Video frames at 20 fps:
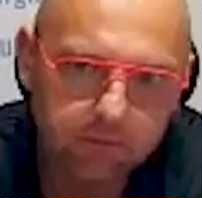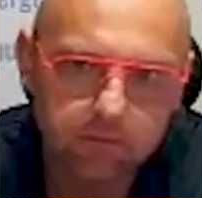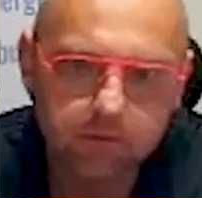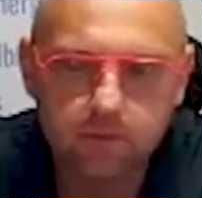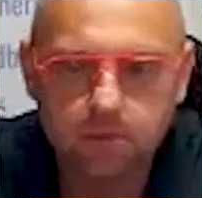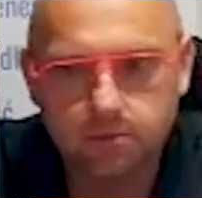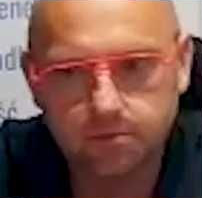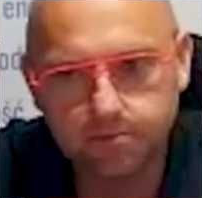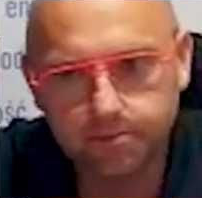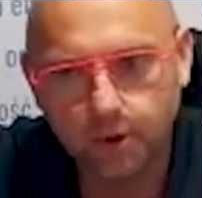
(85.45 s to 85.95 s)

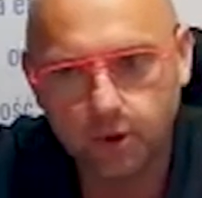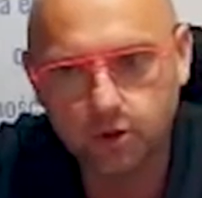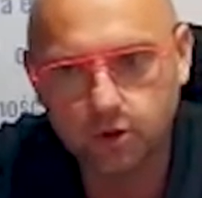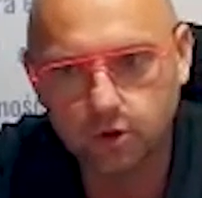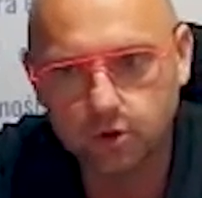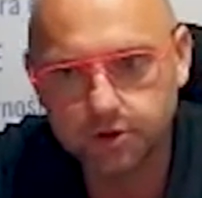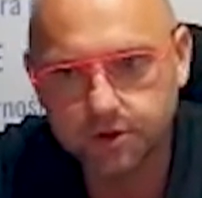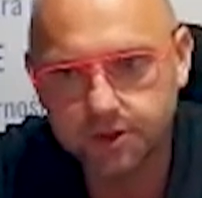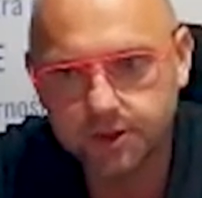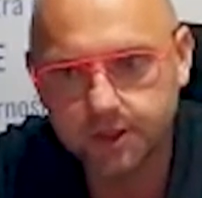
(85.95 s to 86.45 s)
But briefly
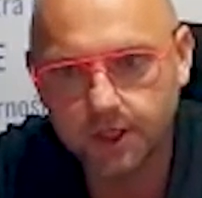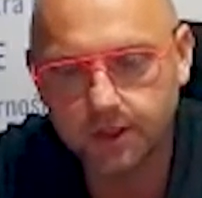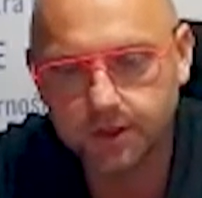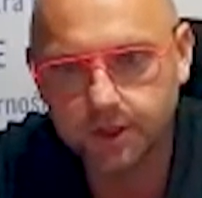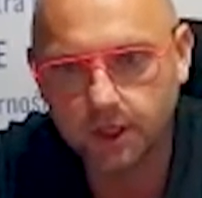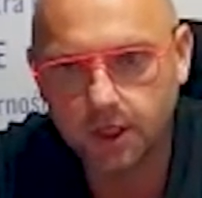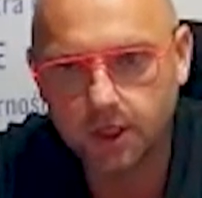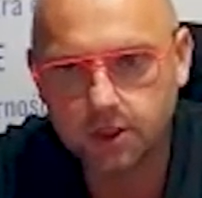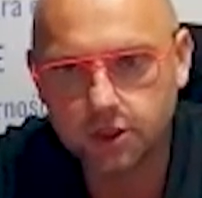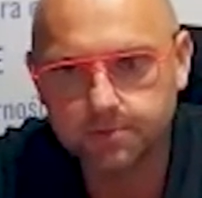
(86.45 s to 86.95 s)
also a
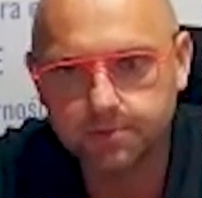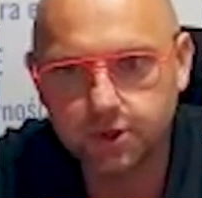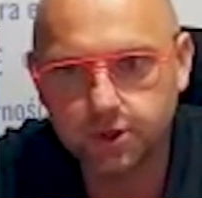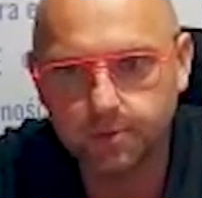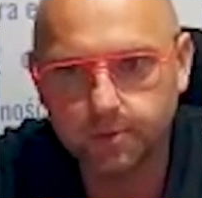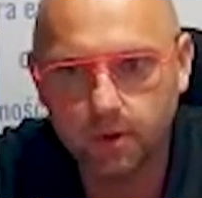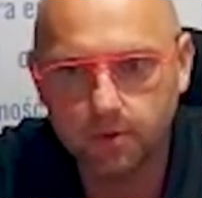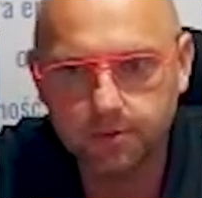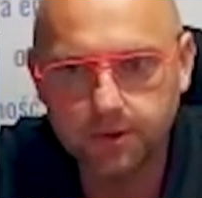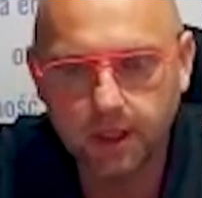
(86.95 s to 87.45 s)
reminder
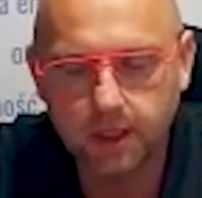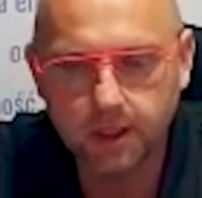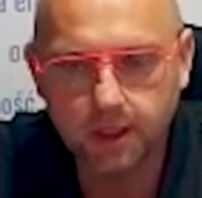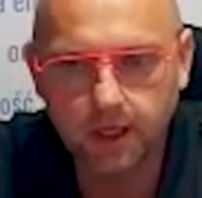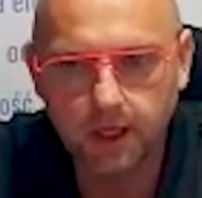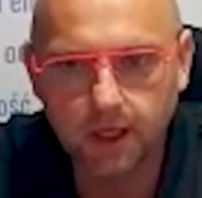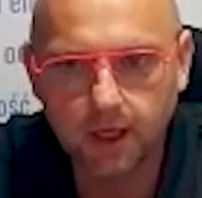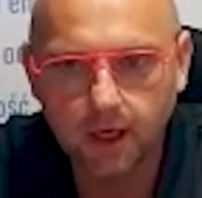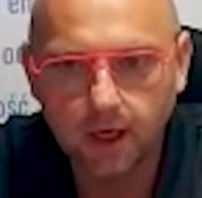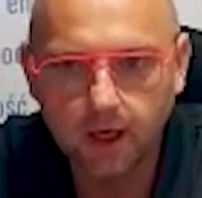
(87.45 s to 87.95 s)
why use our
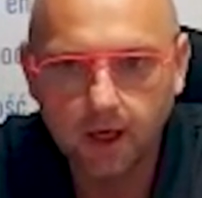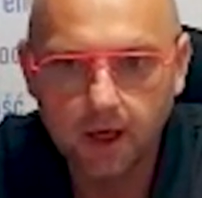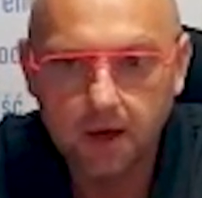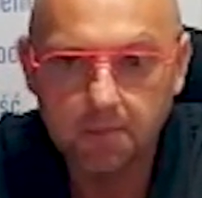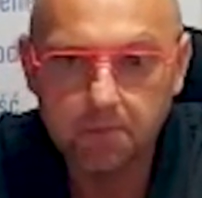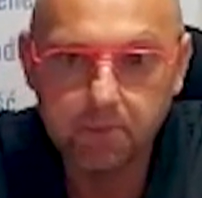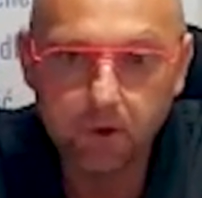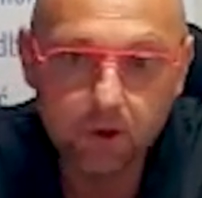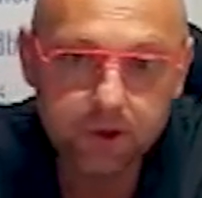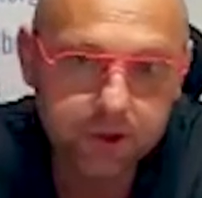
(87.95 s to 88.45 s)

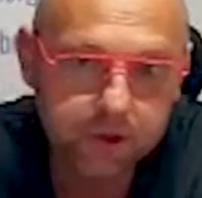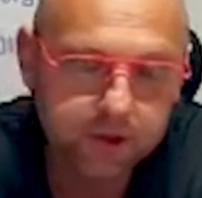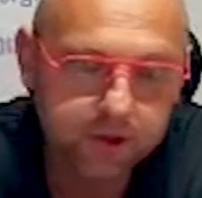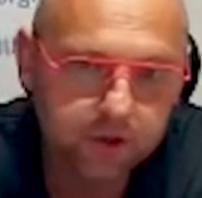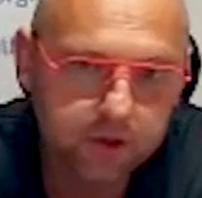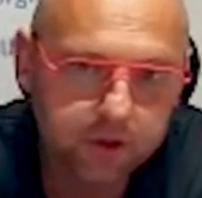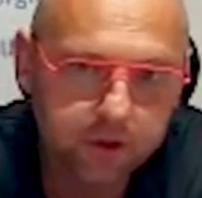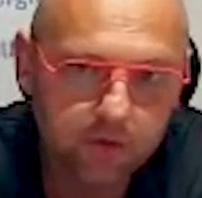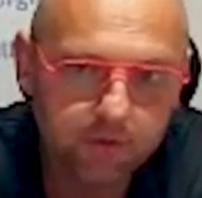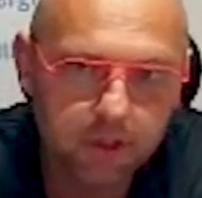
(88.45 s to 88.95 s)
supplementation
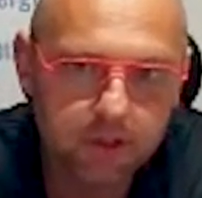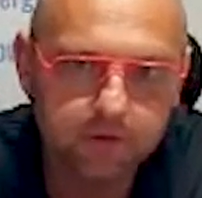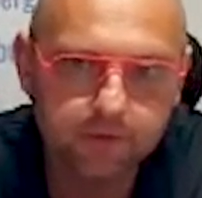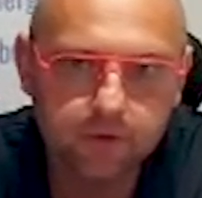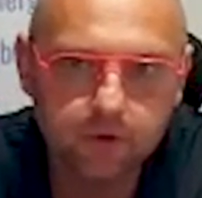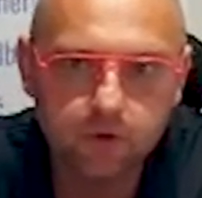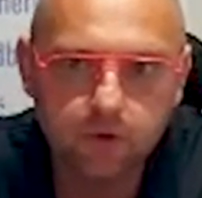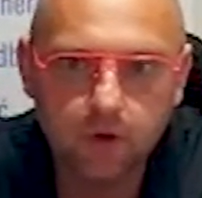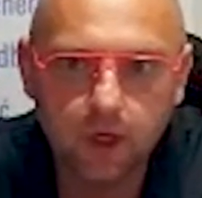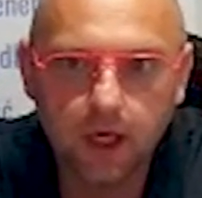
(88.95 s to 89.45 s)
products for
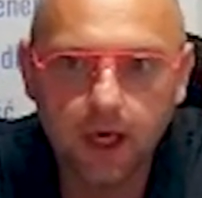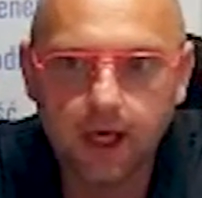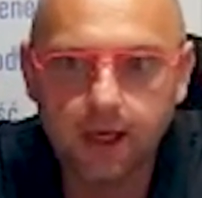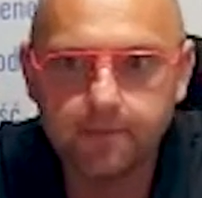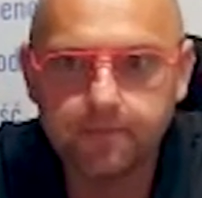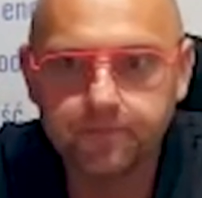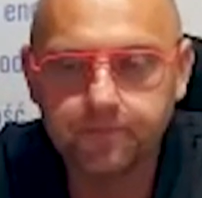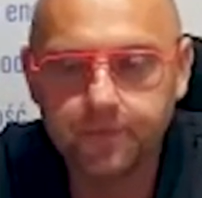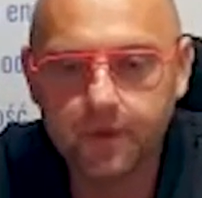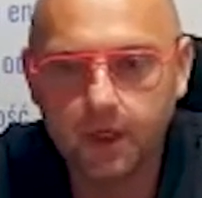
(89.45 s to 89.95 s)
breeding
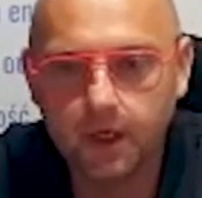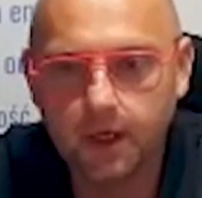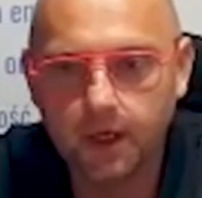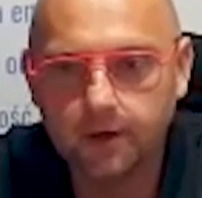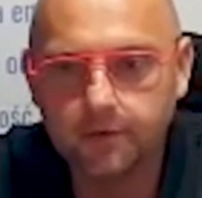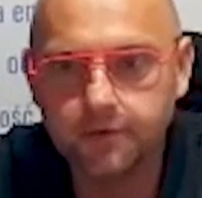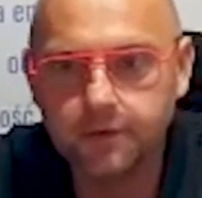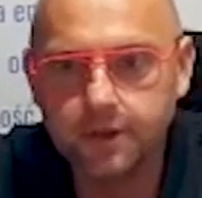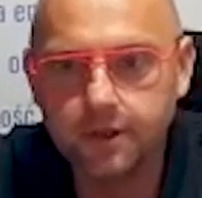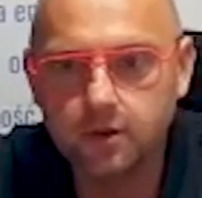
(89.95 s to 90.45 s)
young pigeons
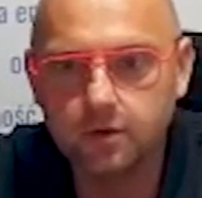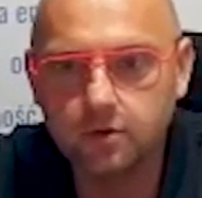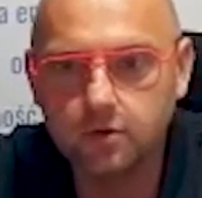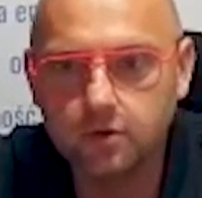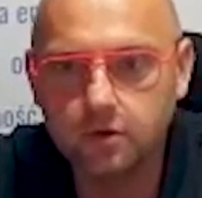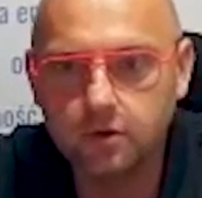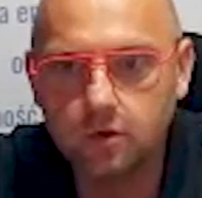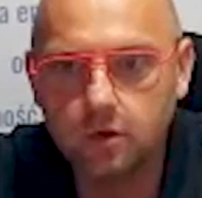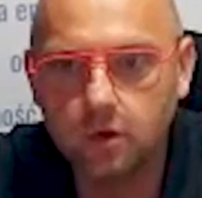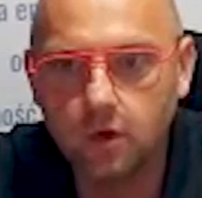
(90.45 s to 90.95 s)
at
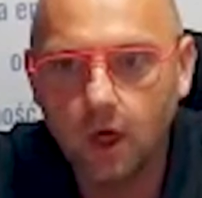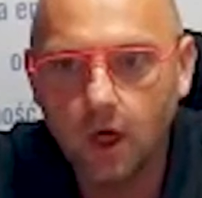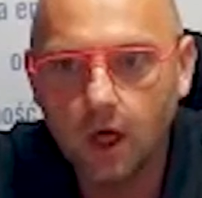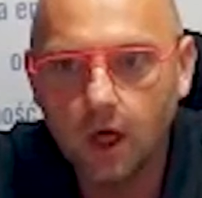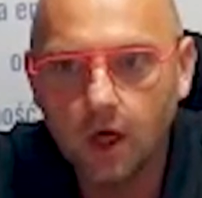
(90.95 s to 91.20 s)
all.